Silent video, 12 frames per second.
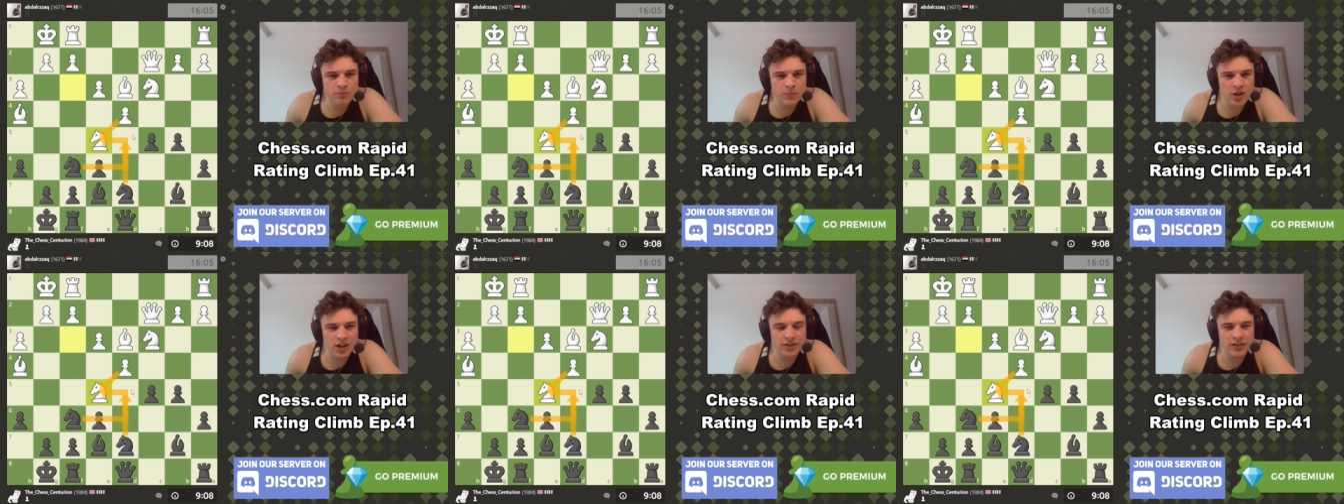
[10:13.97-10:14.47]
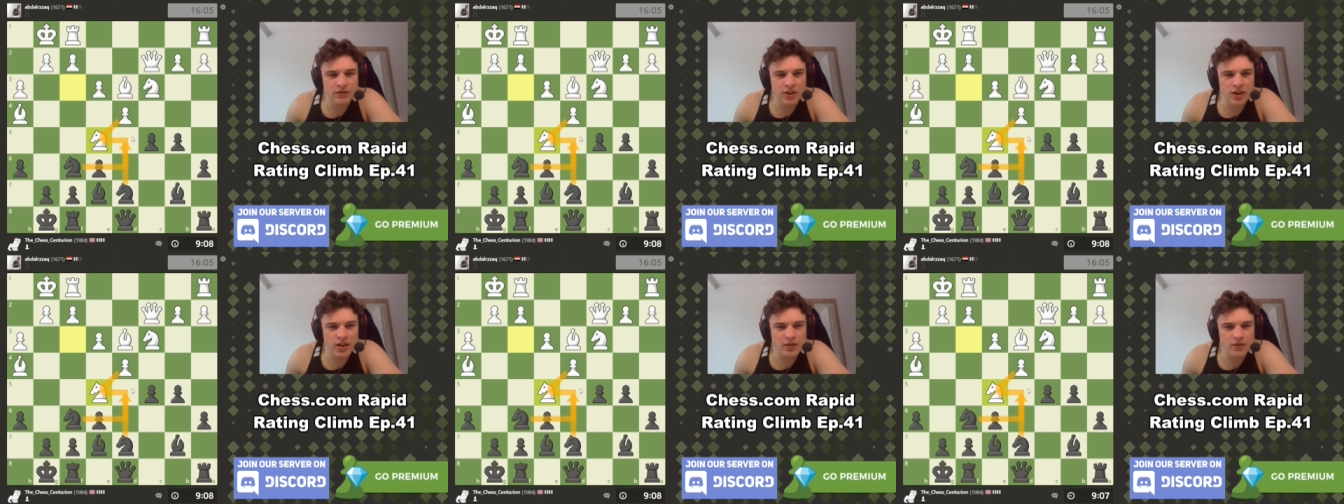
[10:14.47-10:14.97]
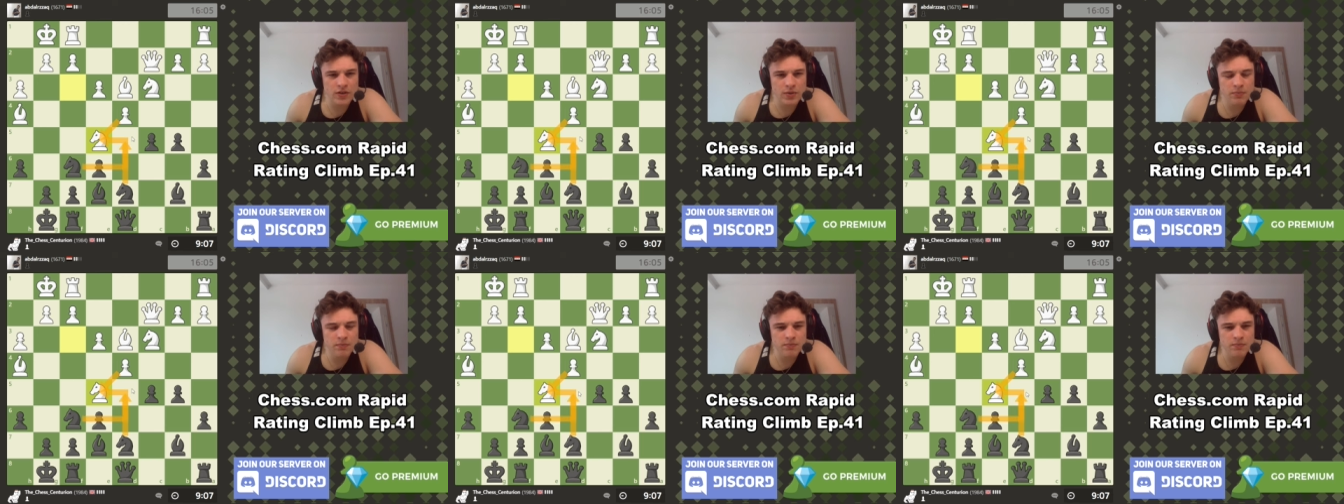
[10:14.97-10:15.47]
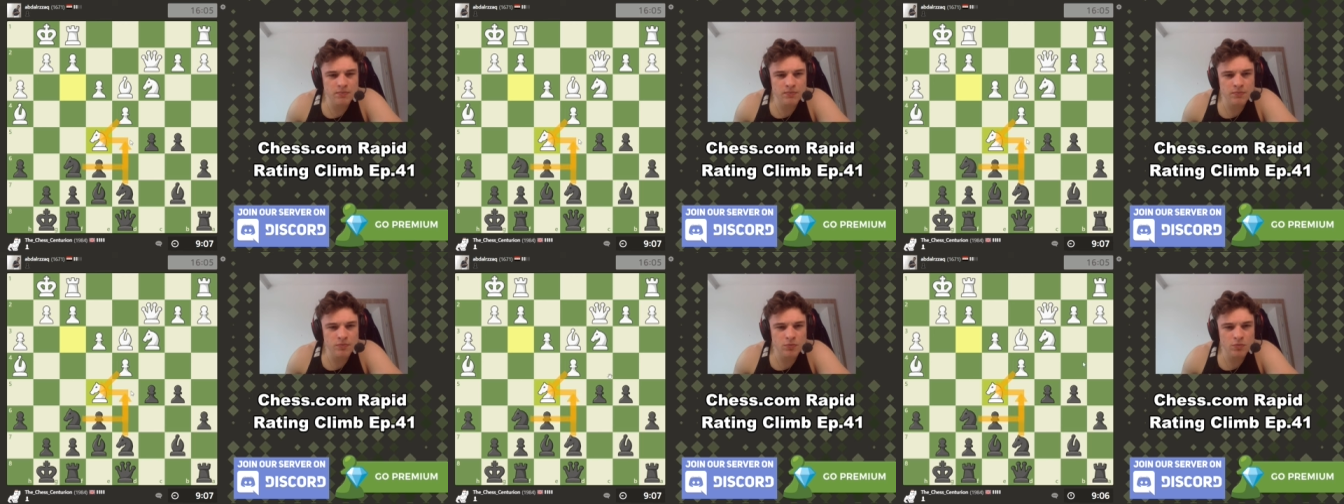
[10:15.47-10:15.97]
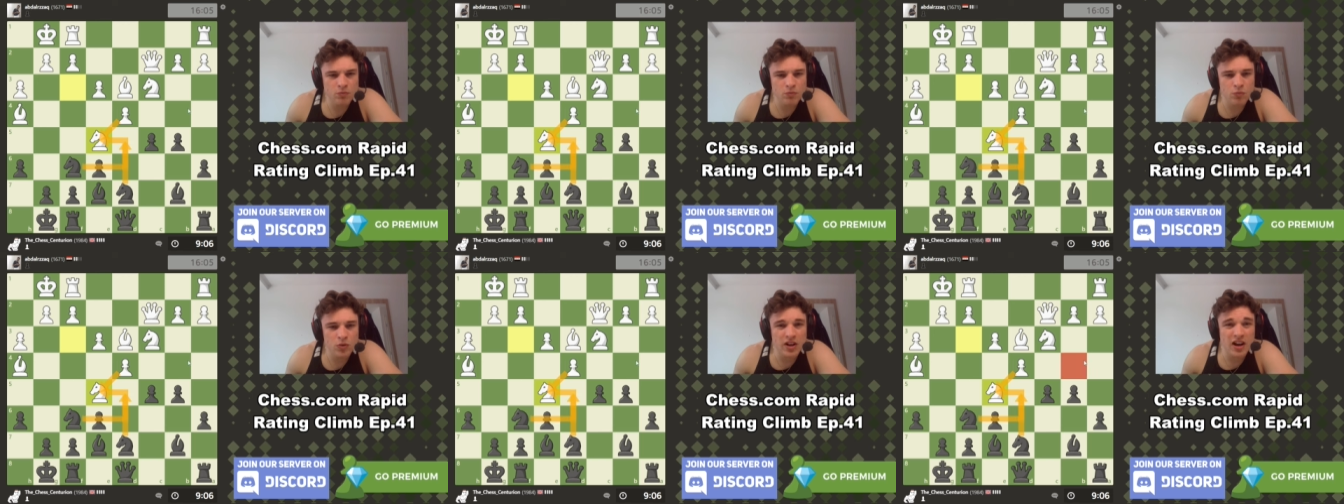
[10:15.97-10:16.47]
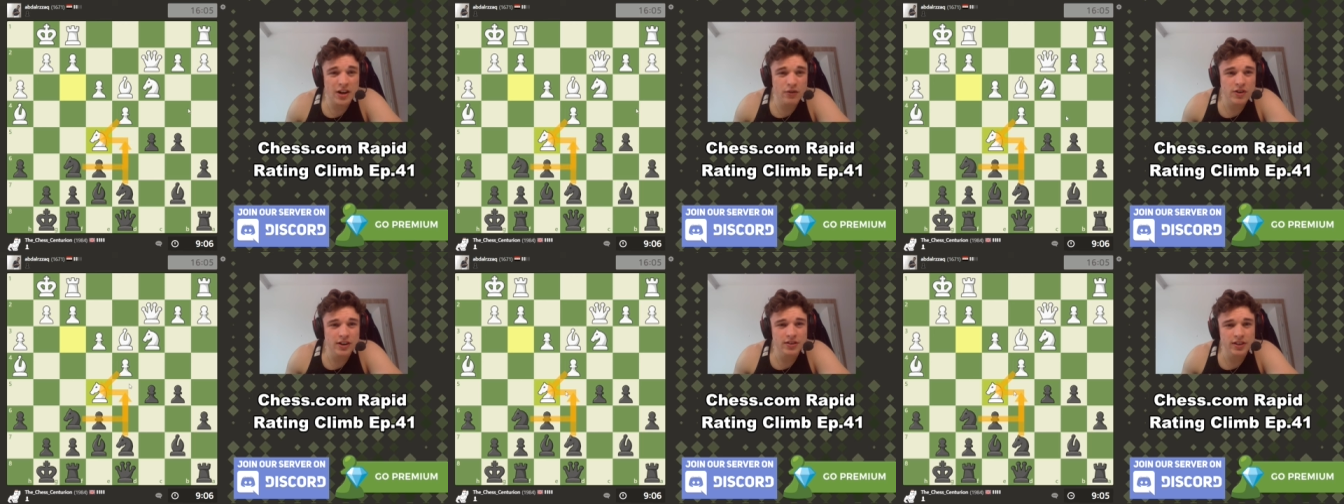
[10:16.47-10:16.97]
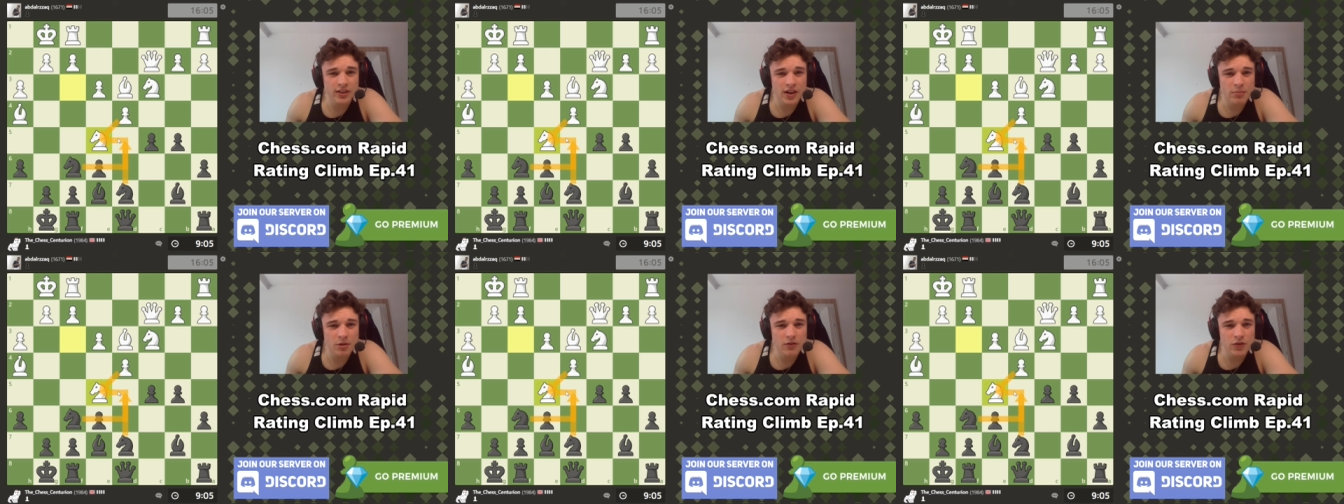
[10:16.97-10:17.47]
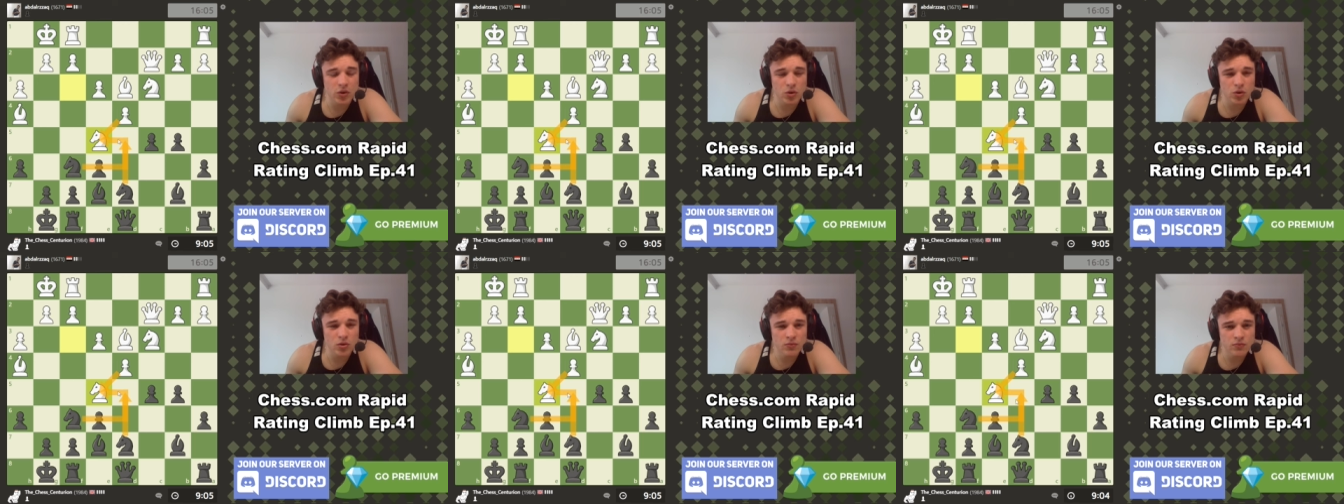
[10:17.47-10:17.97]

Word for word: Knight d five. We're kind of threatening knight b four.